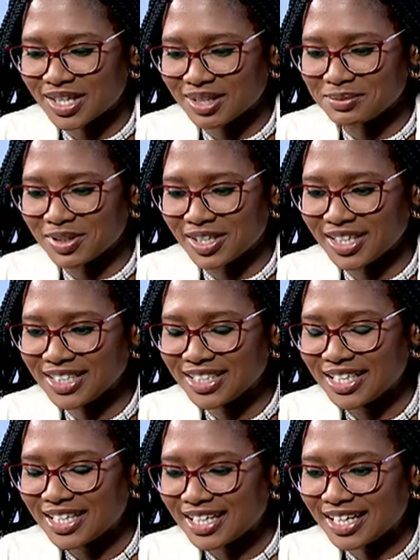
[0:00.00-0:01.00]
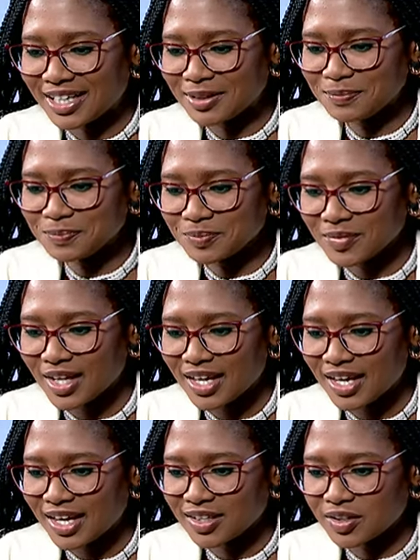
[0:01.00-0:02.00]
come on.
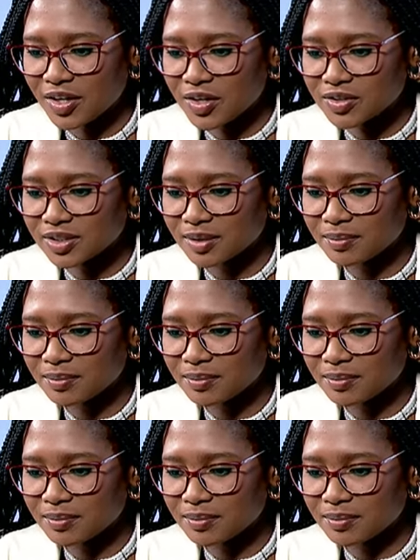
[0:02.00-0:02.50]
And it goes,